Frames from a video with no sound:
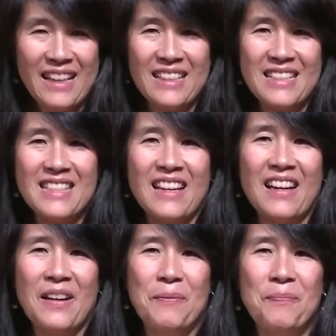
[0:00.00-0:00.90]
And
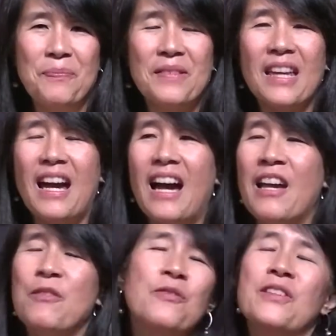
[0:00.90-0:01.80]

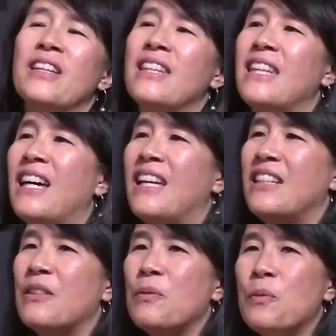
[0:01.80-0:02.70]
I feel
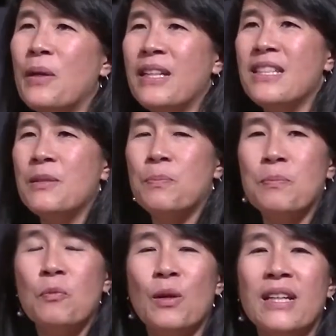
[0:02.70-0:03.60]
that what
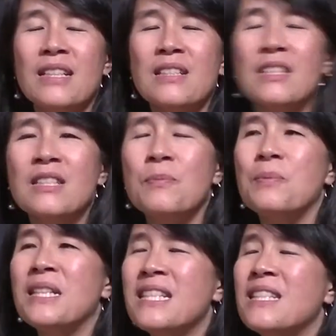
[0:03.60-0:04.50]
it
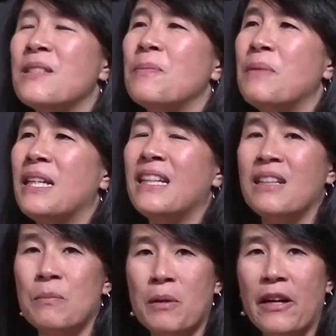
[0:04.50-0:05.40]
speaks to
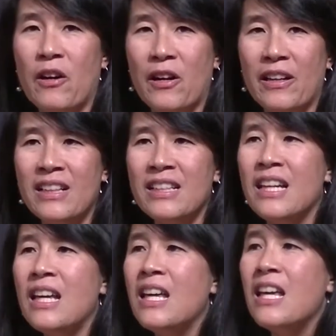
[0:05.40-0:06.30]
me in my
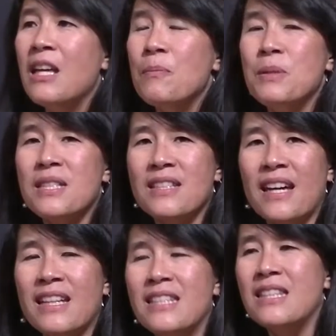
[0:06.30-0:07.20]
heart,
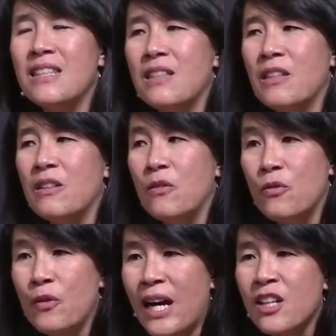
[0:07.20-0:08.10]
besides
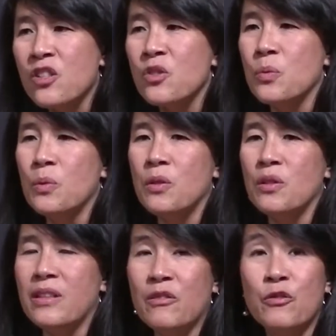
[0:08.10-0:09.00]
the
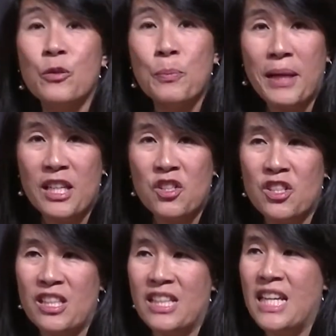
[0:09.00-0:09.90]
factual
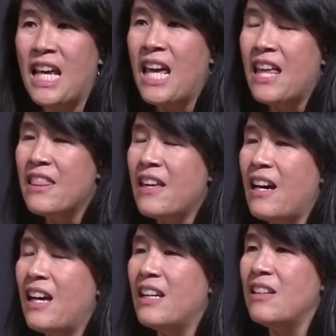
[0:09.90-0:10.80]
information
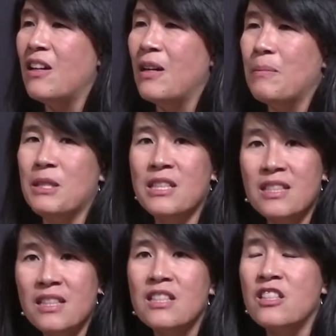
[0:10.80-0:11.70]
that
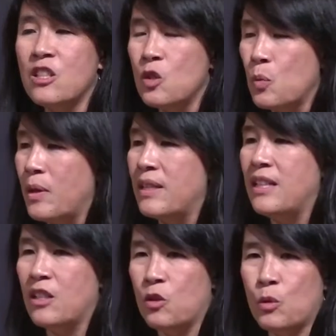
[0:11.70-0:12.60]
in
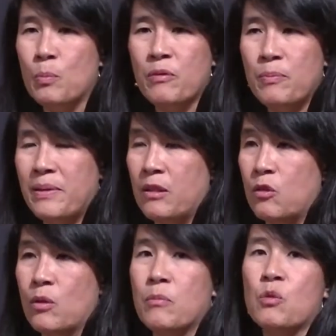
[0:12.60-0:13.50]
1620 a group of
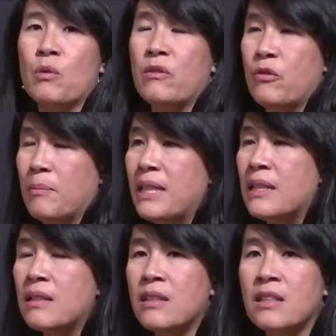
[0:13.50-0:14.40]
pilgrims went from
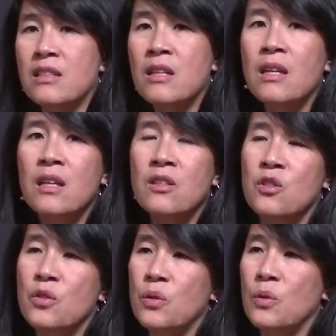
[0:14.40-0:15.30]
England
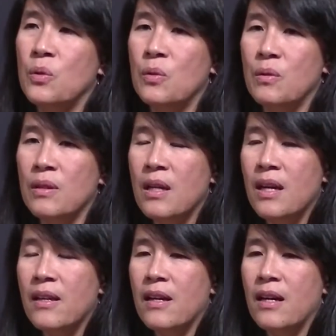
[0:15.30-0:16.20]
to
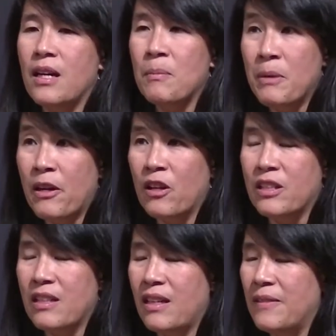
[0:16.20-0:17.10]

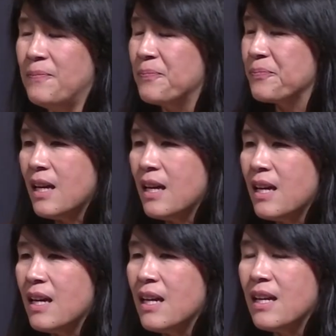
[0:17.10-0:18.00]
America,
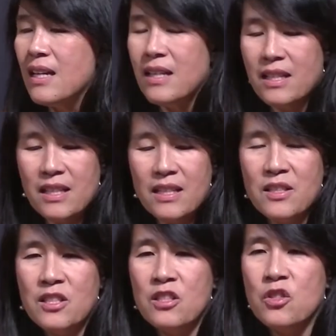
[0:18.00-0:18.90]

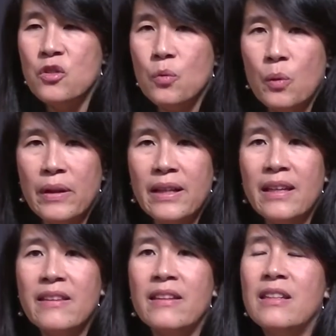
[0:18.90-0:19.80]
is the
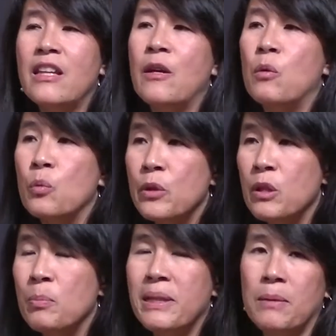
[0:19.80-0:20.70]
story that they were
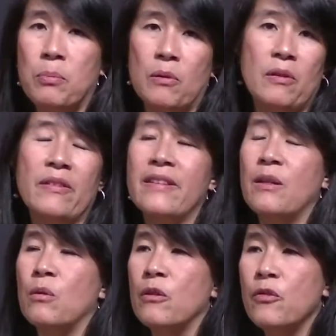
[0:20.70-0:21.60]
real people.
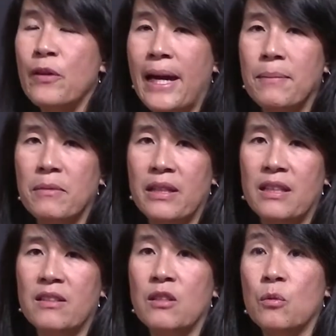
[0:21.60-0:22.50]
They were a
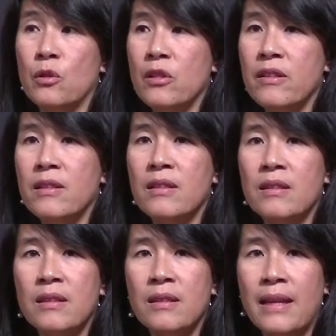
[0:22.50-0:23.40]
family. They were
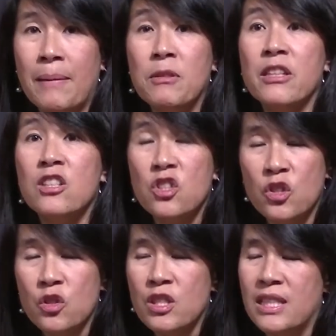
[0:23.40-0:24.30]
named the
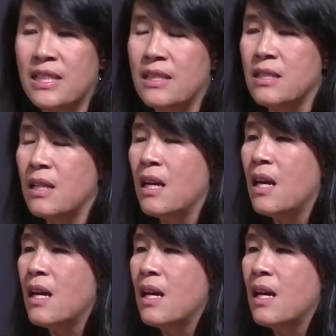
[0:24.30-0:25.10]
Chiltons.